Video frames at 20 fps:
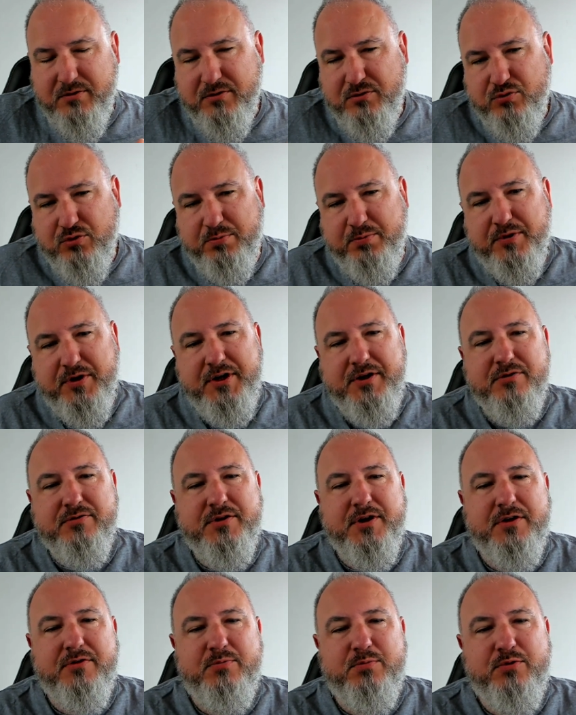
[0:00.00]
to
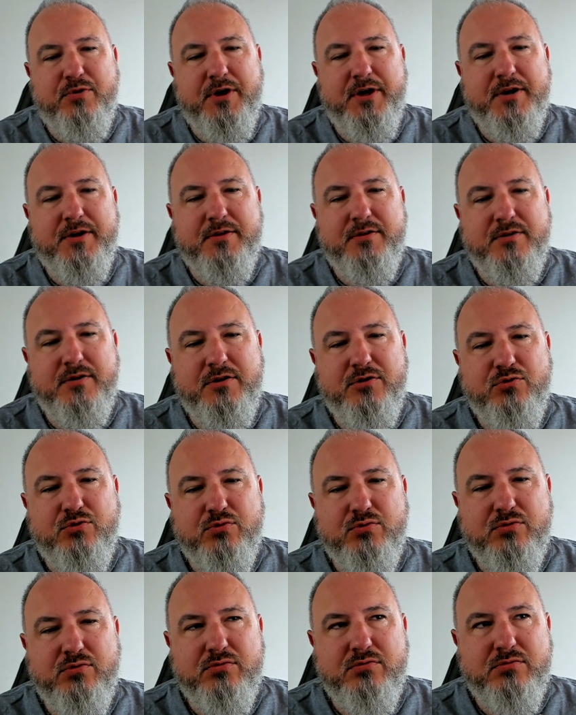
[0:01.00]
bring their brand
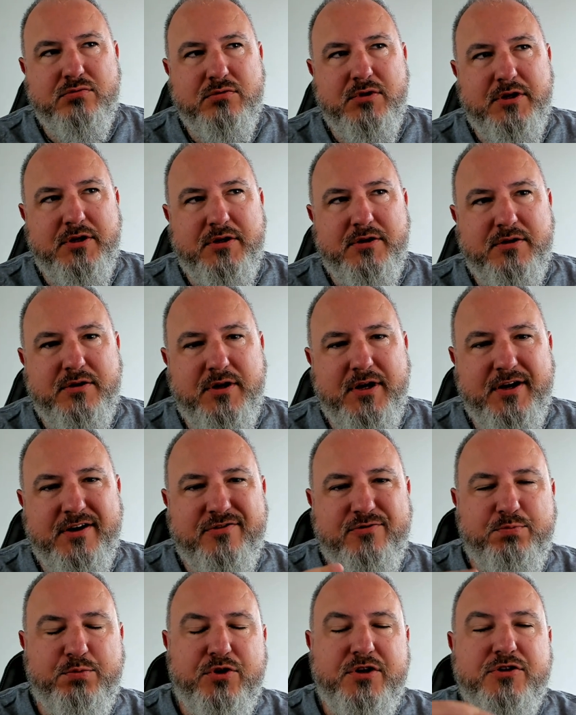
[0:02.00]
into an
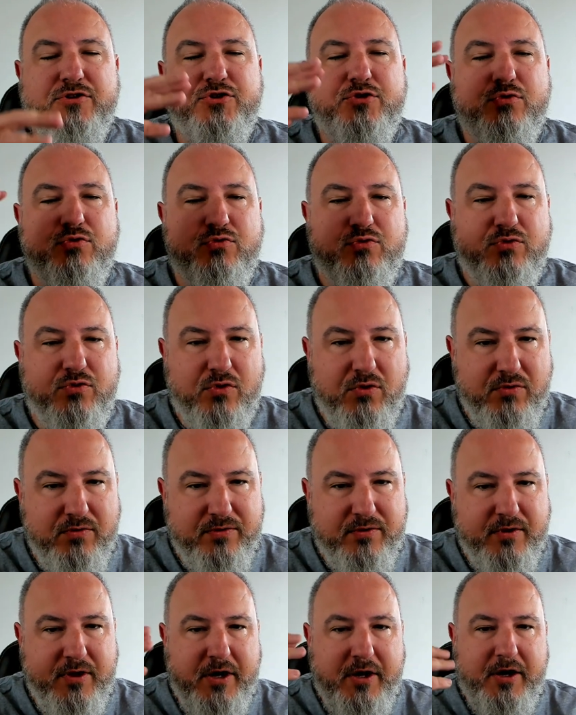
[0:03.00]
exponential
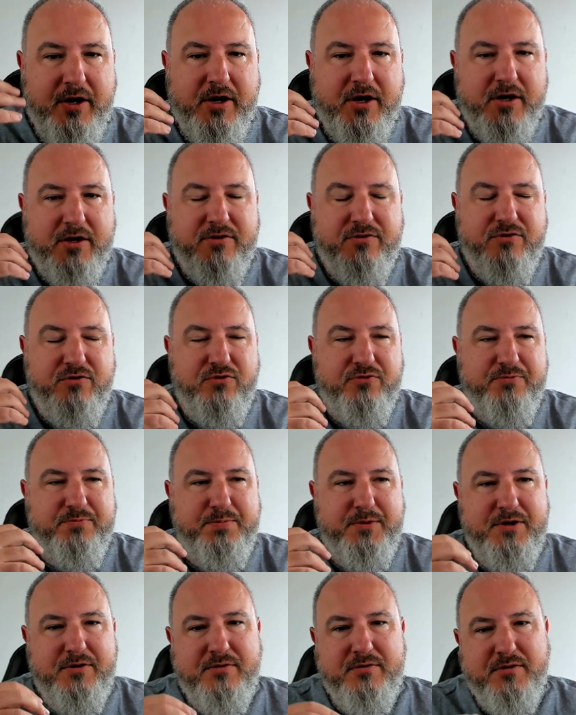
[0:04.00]
growth, as
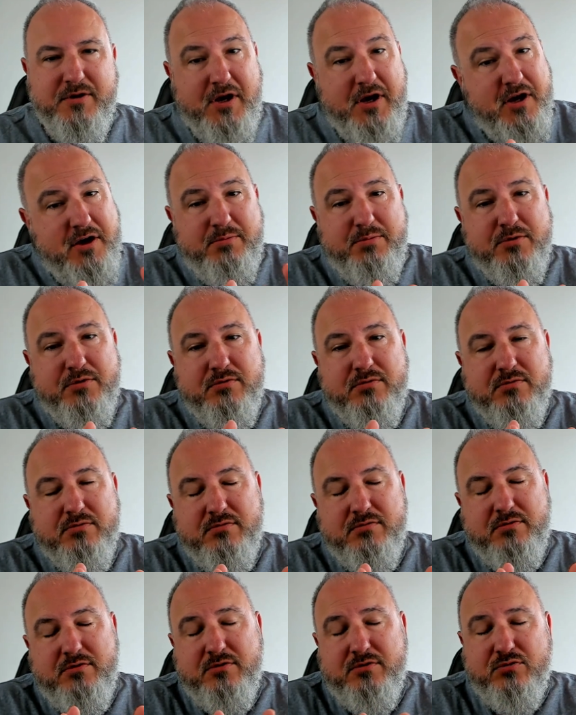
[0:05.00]
you've been
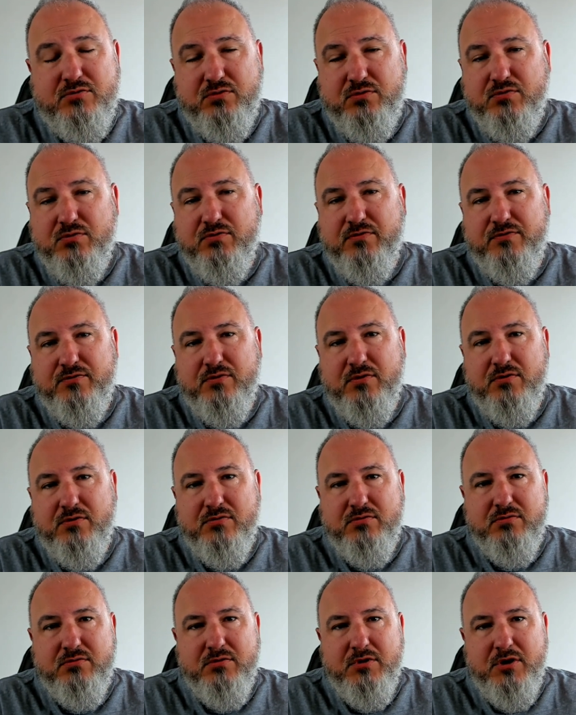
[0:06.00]
able to do
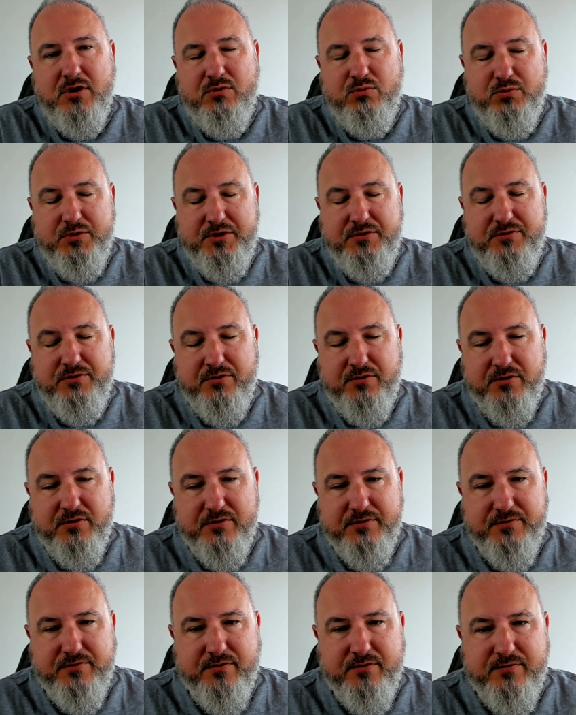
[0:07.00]
so with
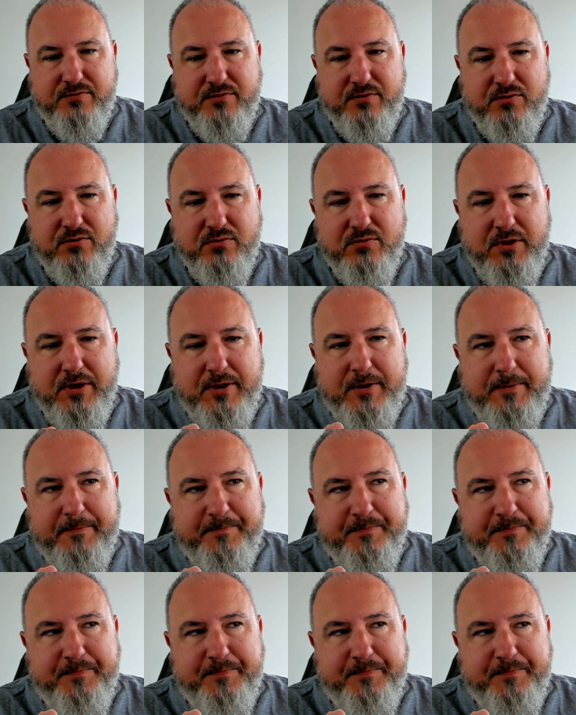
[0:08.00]
yours? So,